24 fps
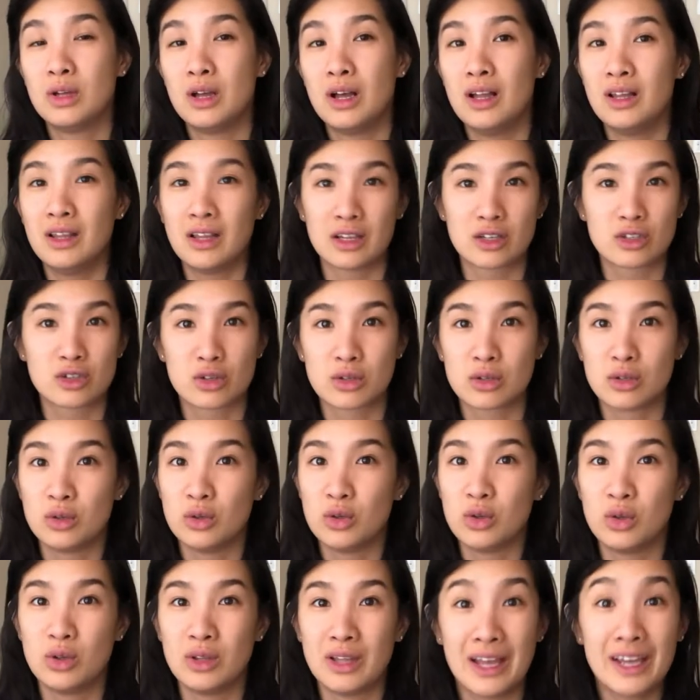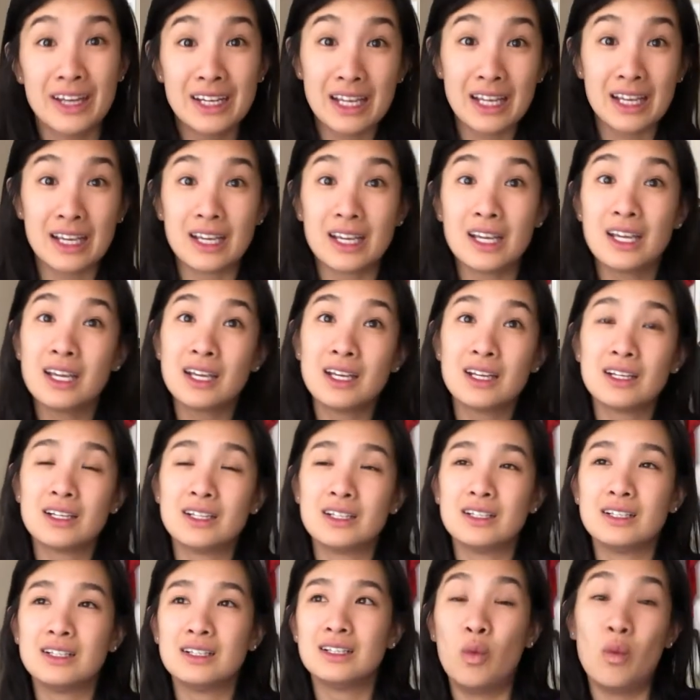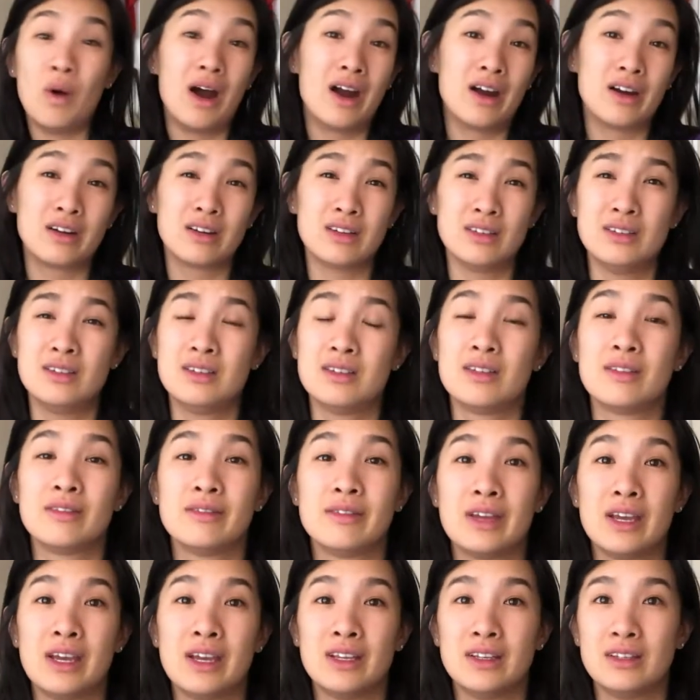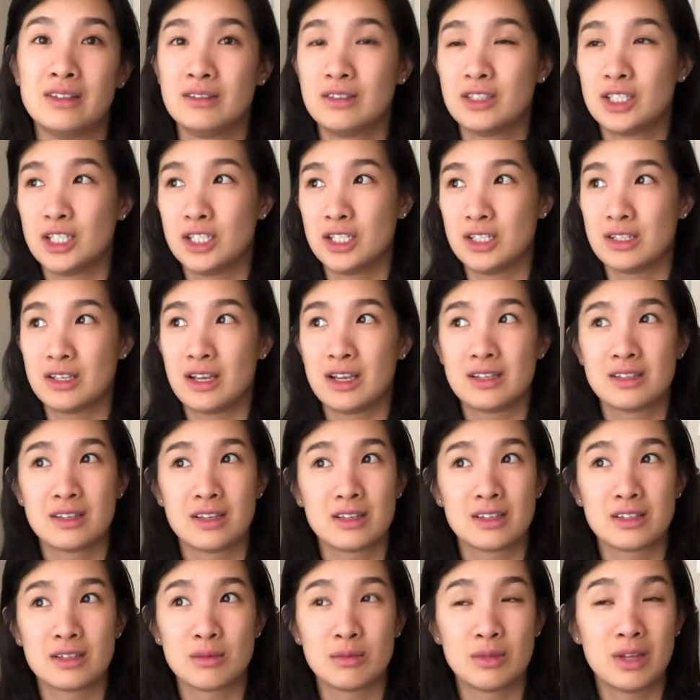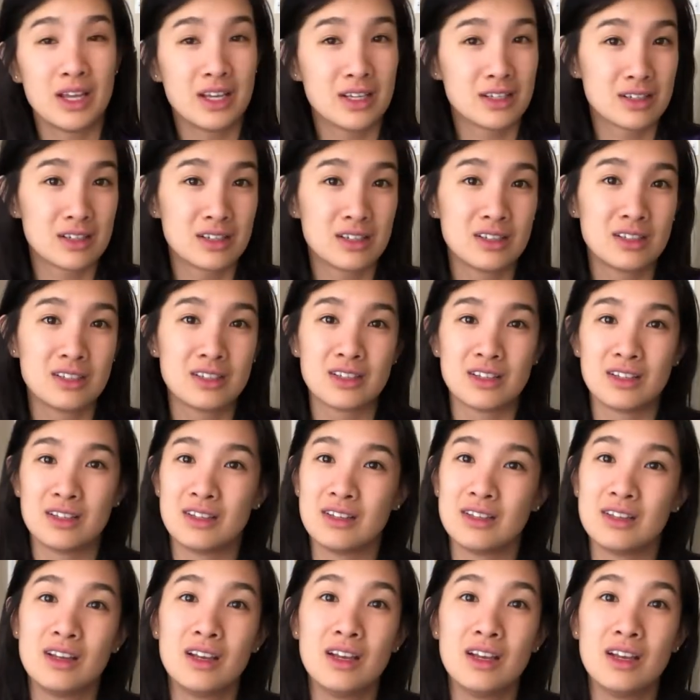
electrical lighting wired into the van. She just has like some lanterns and